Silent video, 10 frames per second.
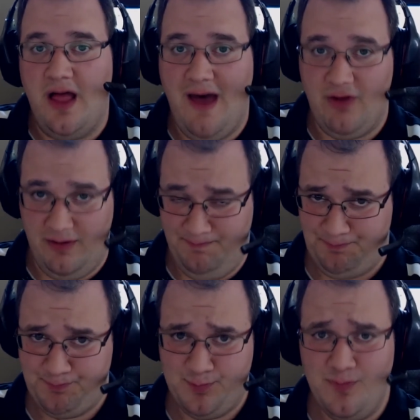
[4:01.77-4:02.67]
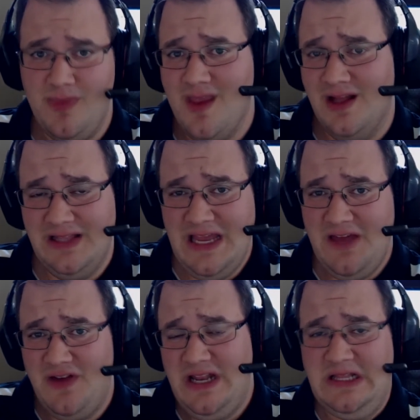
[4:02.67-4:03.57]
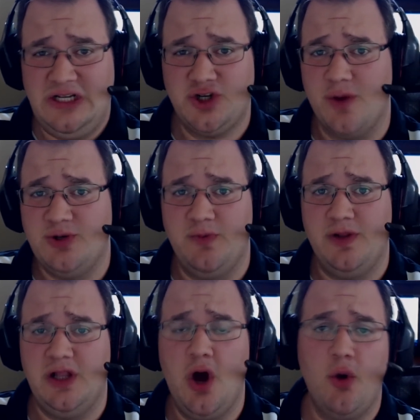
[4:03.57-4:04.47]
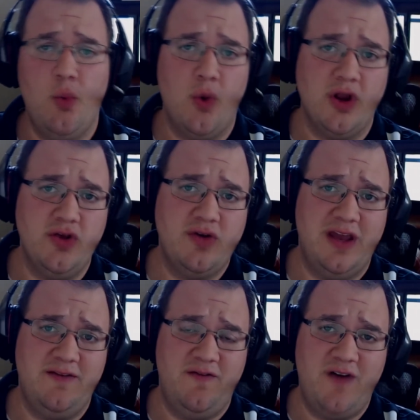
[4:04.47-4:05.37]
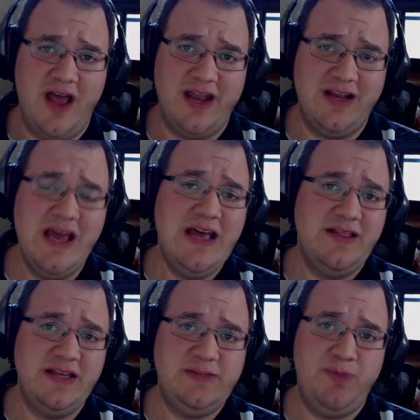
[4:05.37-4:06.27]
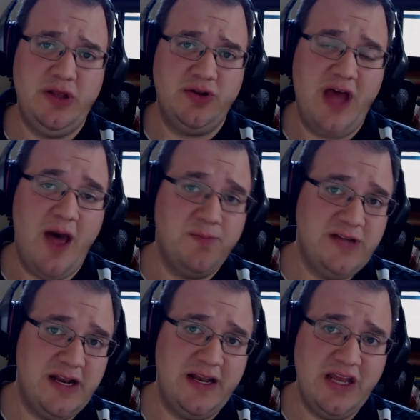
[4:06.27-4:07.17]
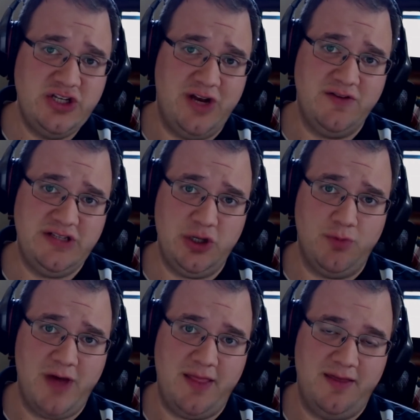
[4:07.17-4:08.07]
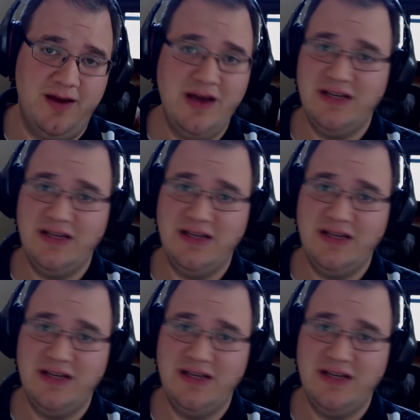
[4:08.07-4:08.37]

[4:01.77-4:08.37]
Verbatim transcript: I'll have a link of it in the description below where you can find this build updated each and every single month.